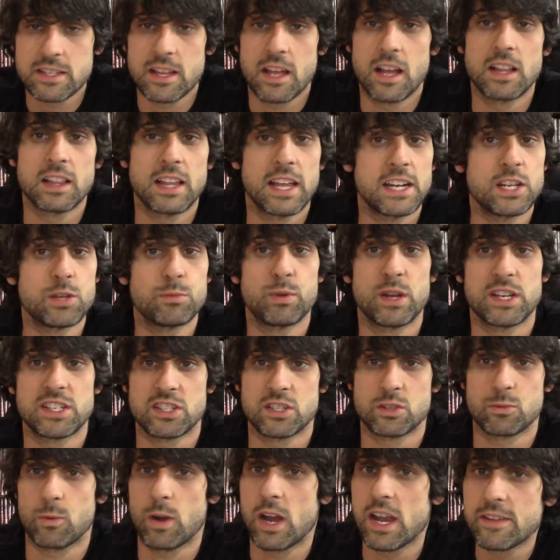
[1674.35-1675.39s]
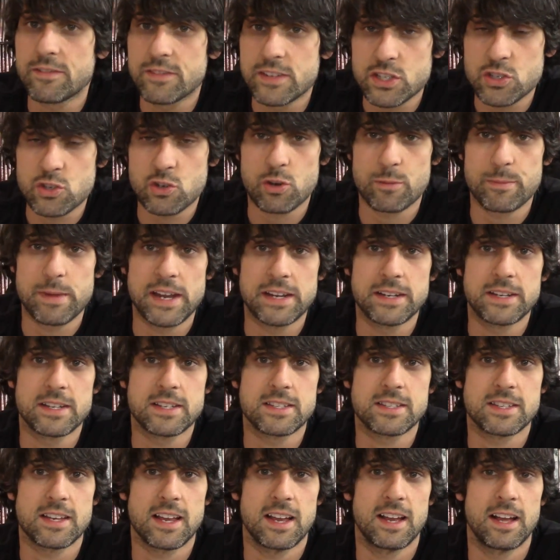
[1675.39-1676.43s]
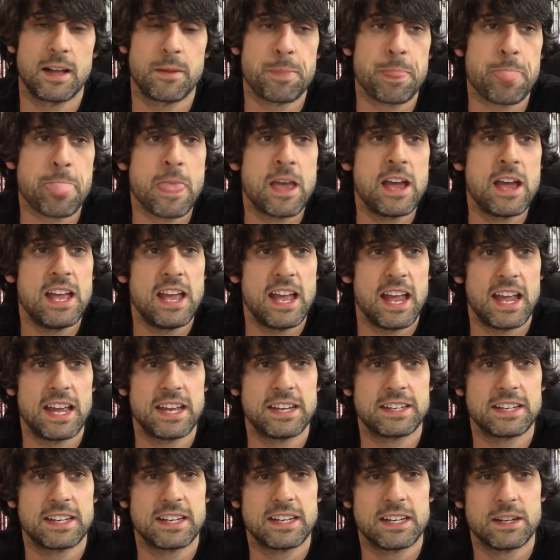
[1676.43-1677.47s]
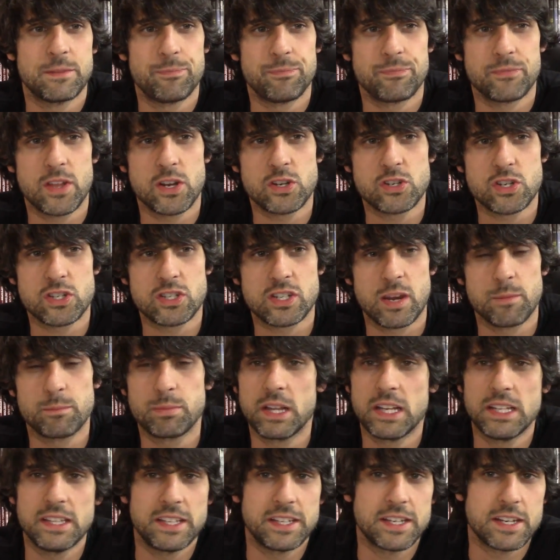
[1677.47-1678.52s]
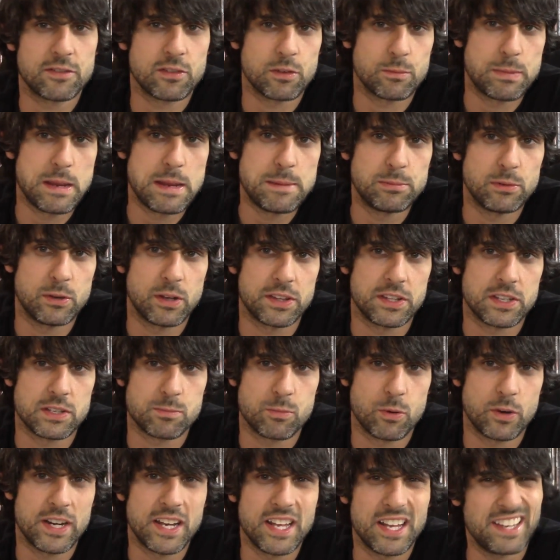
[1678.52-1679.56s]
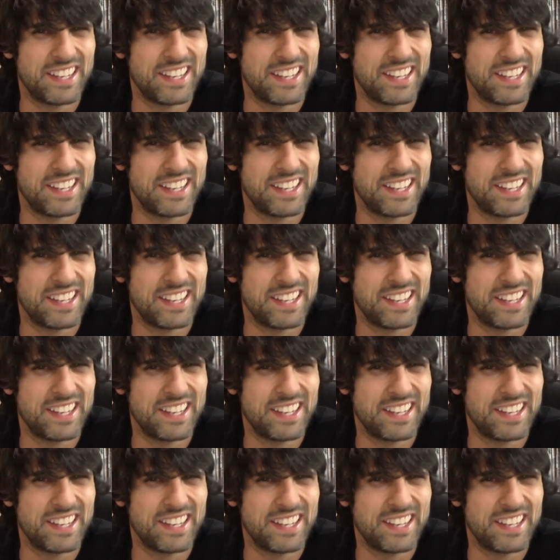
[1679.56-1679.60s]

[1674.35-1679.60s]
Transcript: The lady who plays his wife is tremendous. Um, and uh, they're just completely different people at this point.